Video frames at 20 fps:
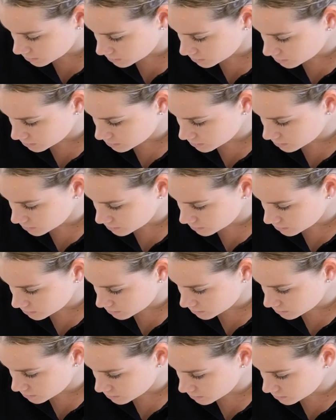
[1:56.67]

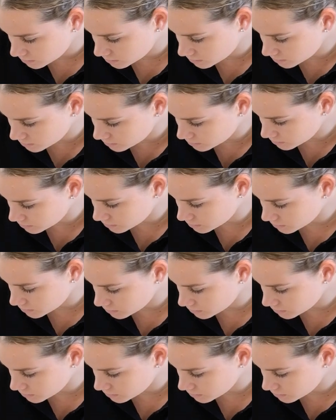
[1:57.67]
No one is speaking in this clip.